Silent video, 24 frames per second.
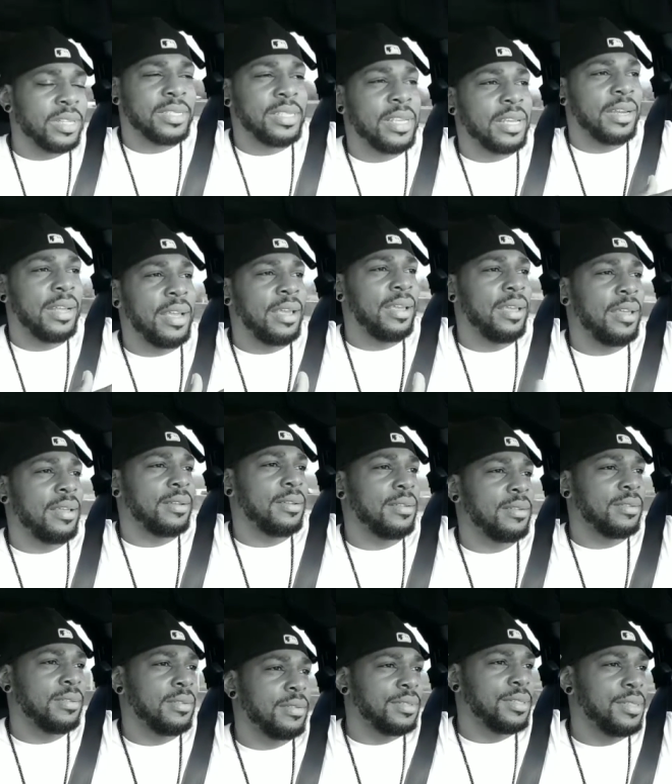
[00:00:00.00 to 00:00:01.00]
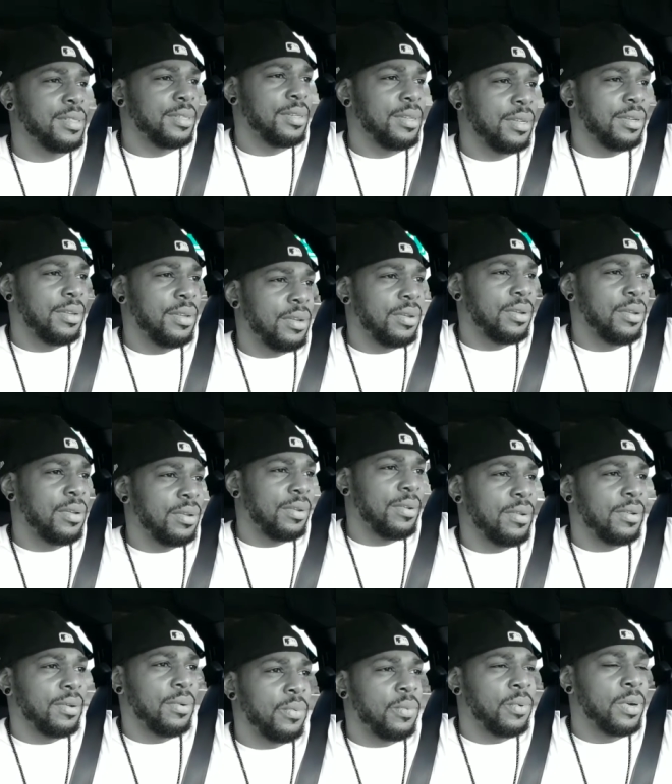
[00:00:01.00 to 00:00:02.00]
what's at hand.
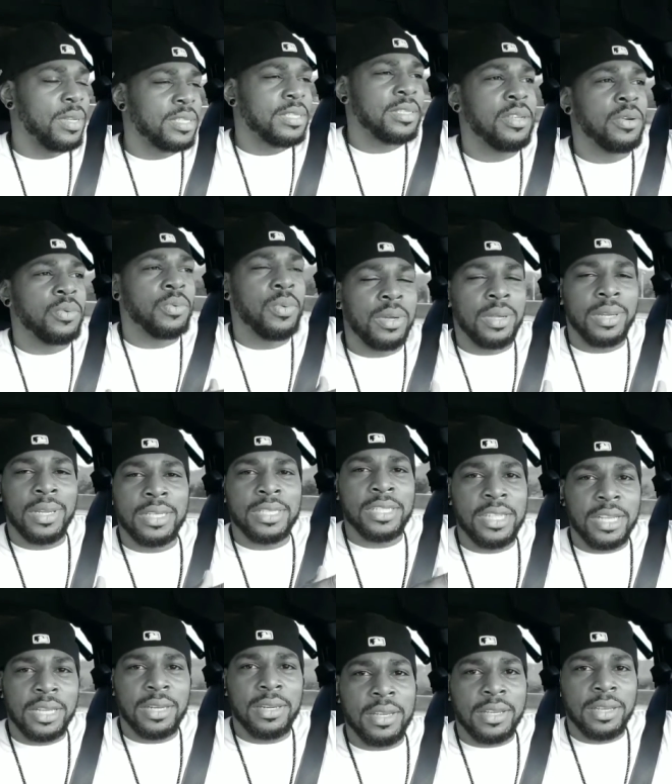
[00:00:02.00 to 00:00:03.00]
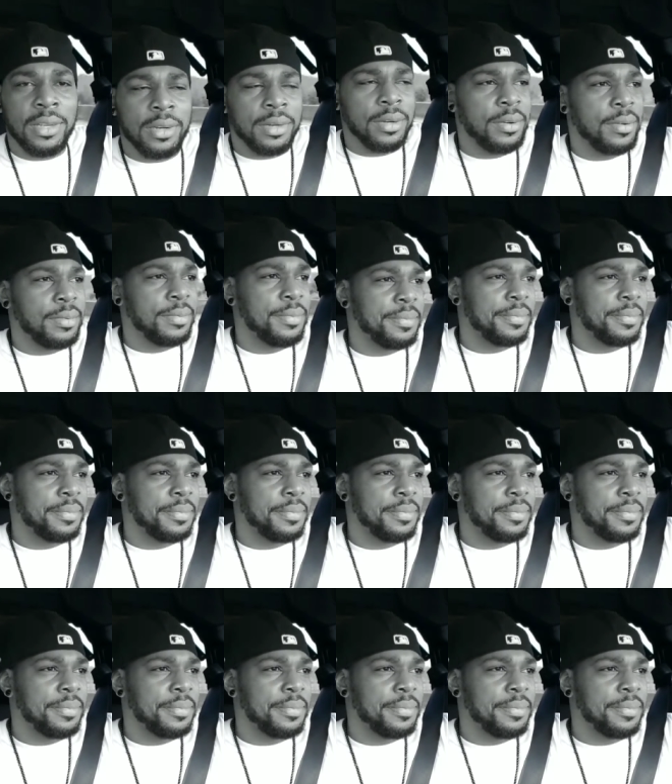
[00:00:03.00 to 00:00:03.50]
What's the real agenda here?